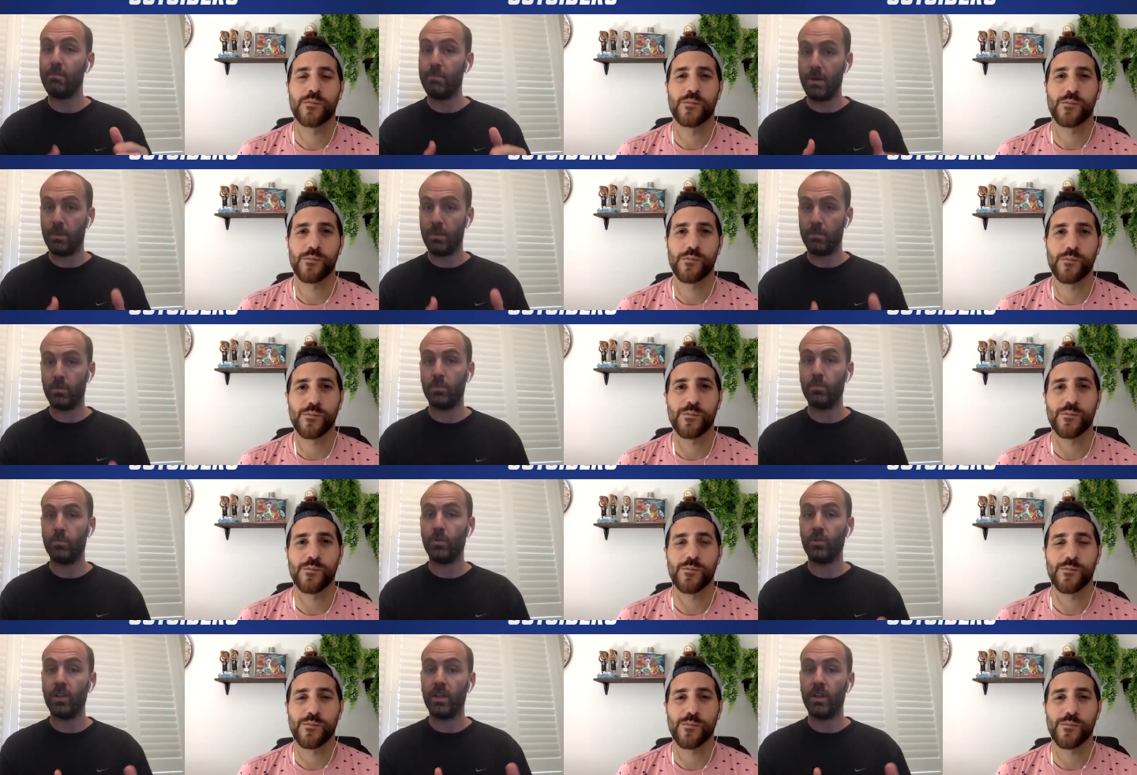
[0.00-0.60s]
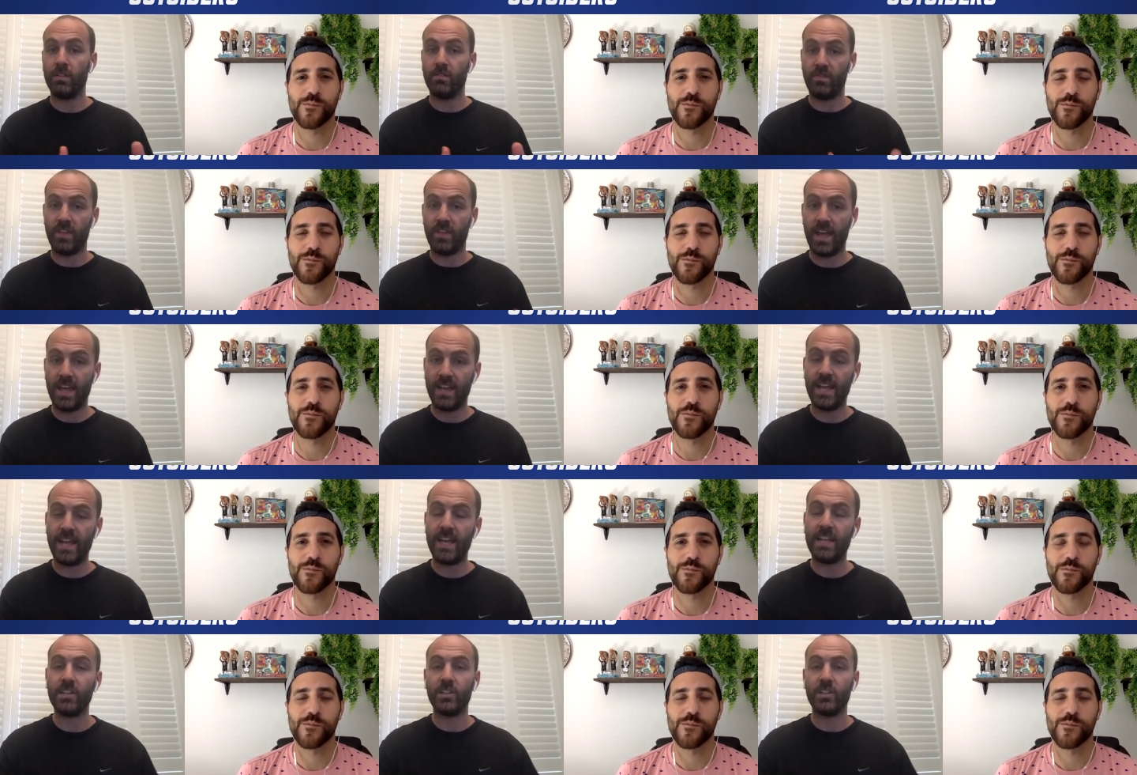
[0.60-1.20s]
Speaker 1: memorable
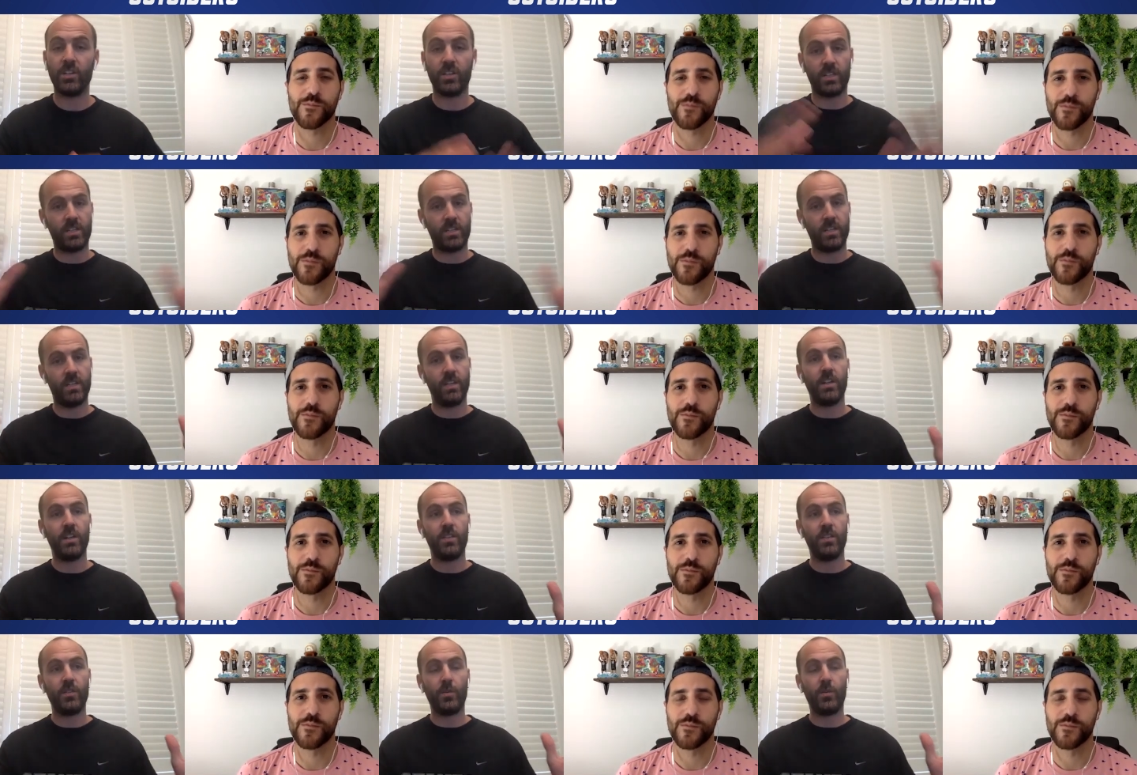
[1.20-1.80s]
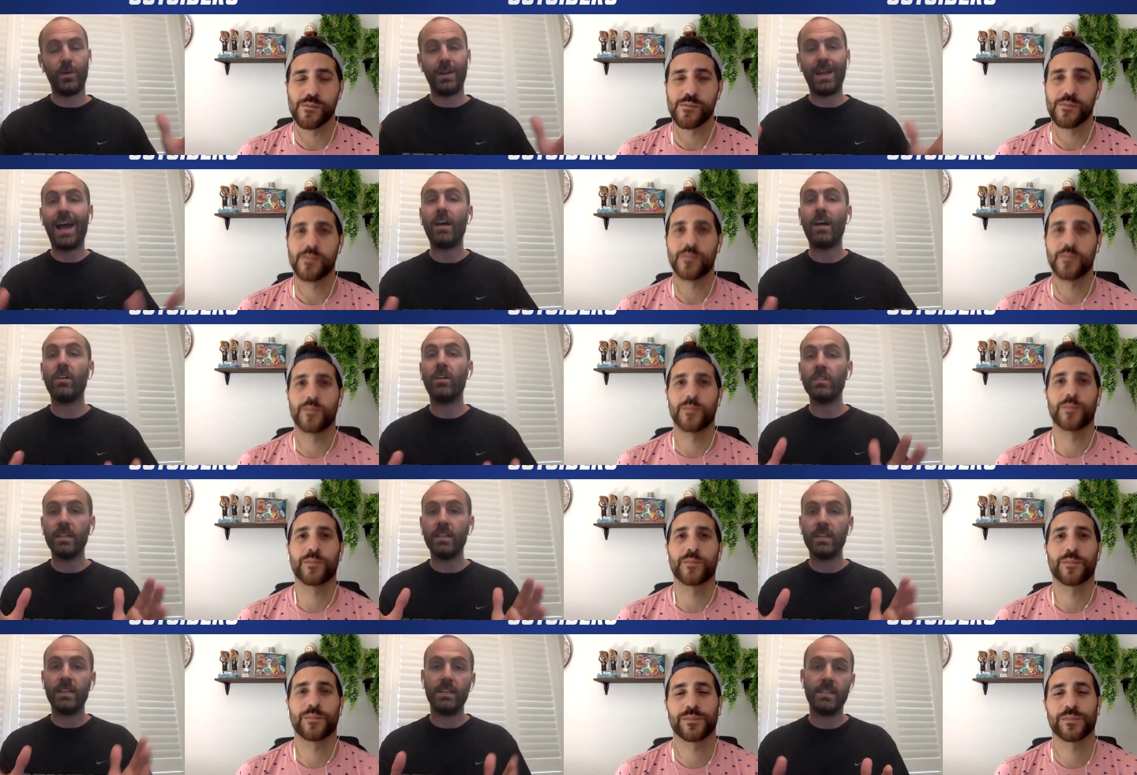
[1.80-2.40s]
event. And look, the
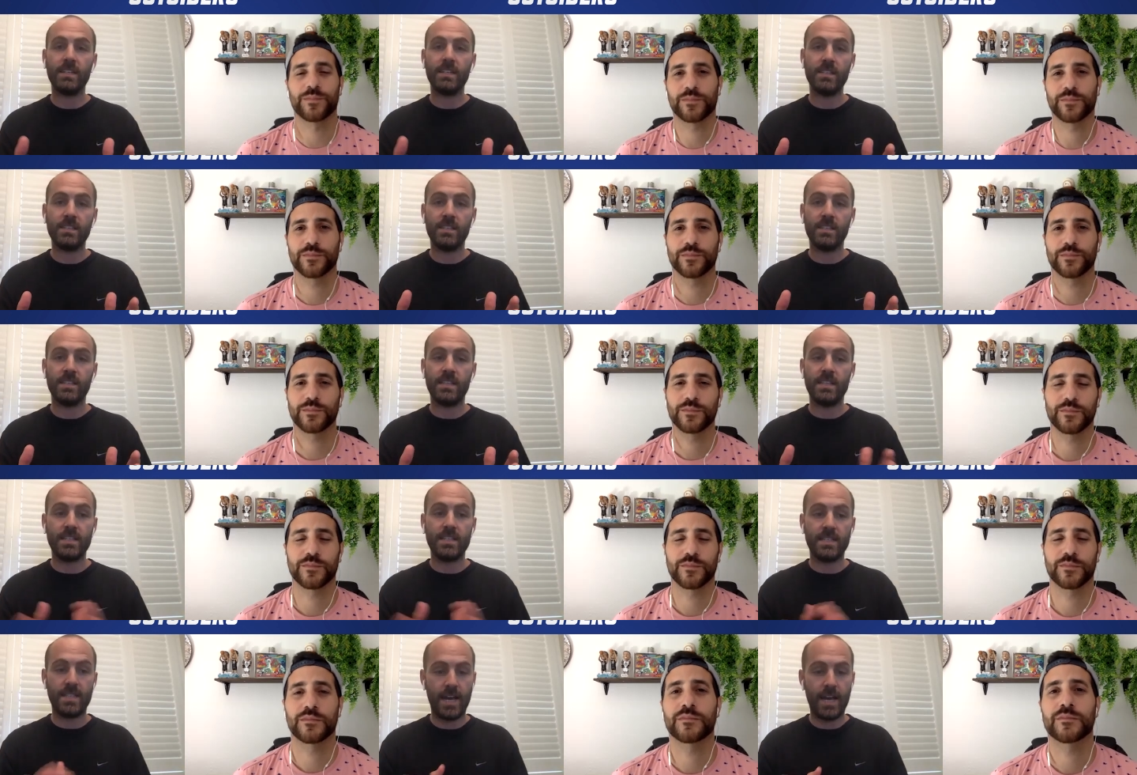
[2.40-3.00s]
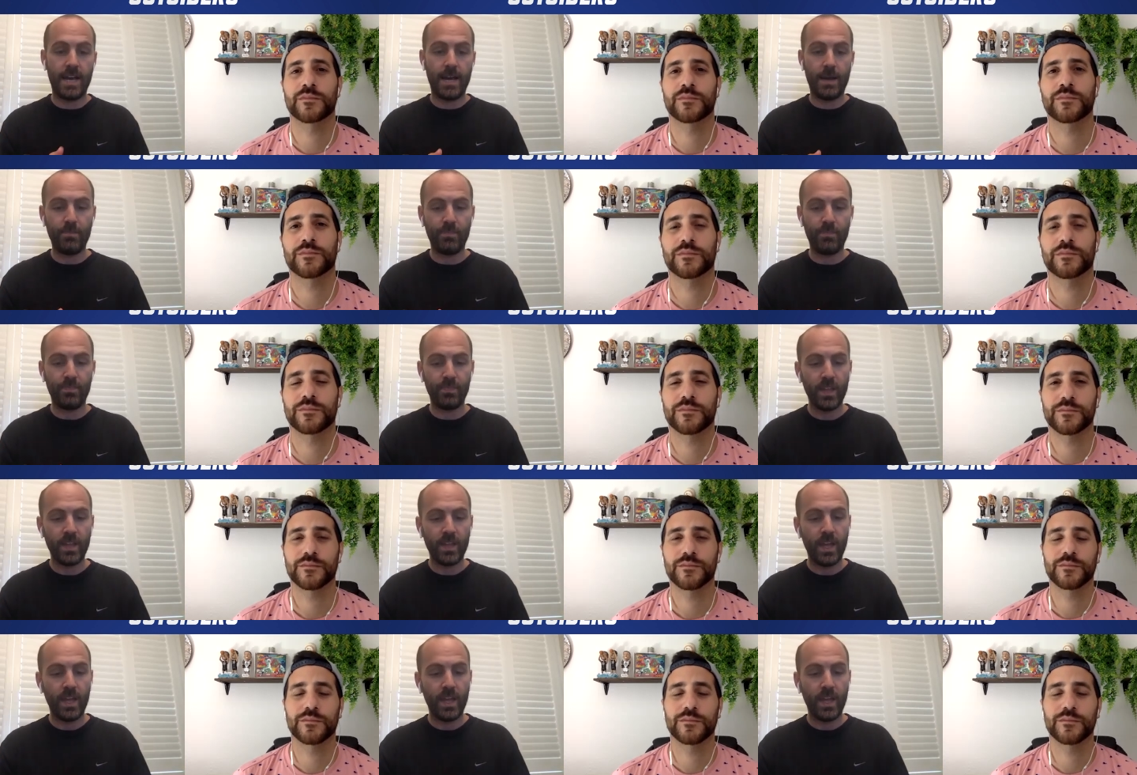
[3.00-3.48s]
reality is that